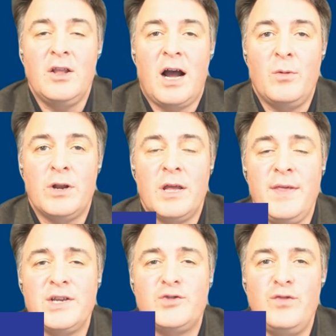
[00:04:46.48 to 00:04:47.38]
what I
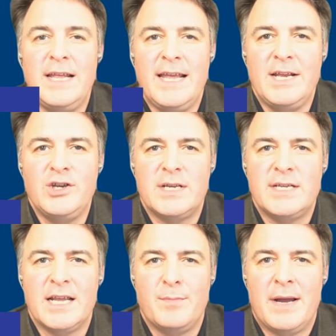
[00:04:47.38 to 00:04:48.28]
think is really
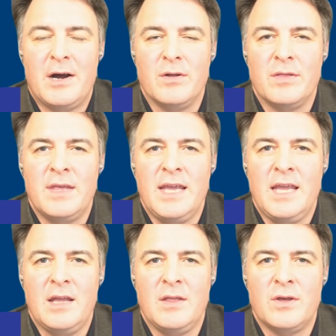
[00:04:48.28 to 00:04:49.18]
interesting about
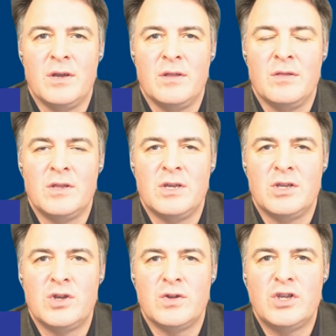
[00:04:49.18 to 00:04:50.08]
the
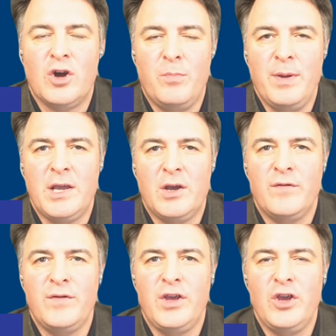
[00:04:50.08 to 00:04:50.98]
sort of topic
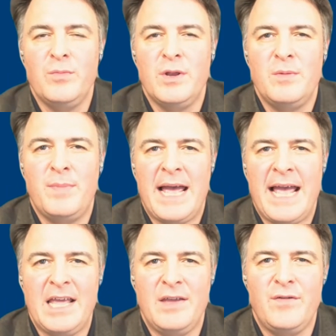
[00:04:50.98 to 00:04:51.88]
of human
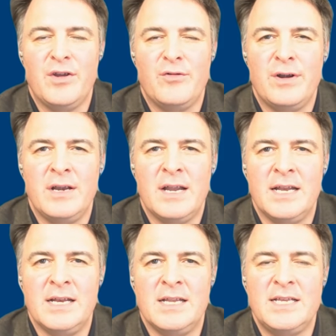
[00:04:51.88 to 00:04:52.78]
behavior
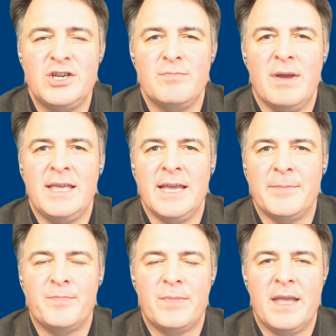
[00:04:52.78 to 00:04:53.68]
and decision
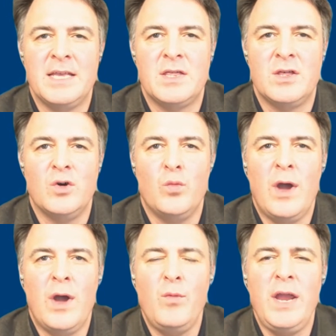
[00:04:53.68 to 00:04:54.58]
making is that
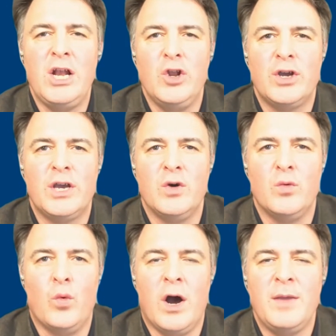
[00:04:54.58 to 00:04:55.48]
when we look
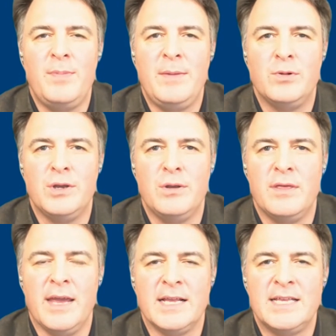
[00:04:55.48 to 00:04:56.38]
at why people do
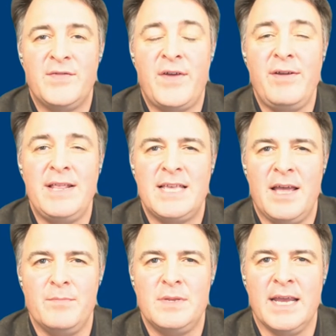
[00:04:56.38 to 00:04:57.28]
things, it's very
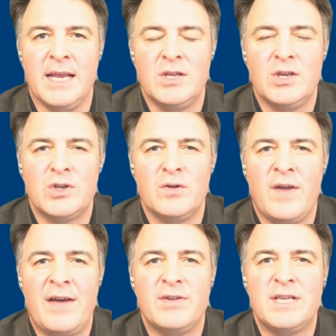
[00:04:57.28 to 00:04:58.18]
tempting to sort
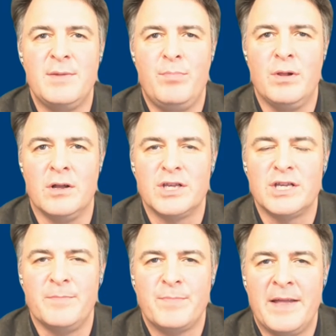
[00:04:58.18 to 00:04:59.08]
of have a simple
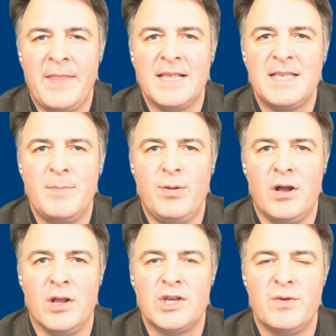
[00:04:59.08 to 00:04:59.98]
answer. And that
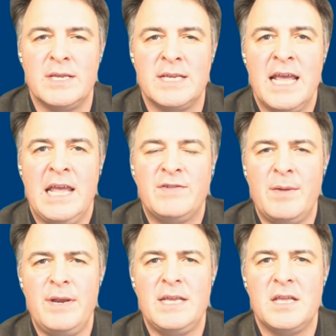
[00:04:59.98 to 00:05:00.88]
simple answer is, if
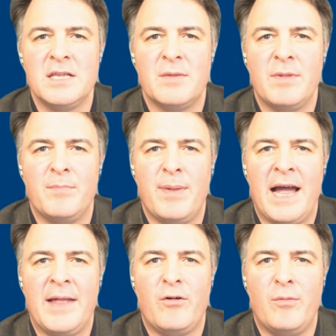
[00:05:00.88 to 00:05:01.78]
somebody's done something bad, they're a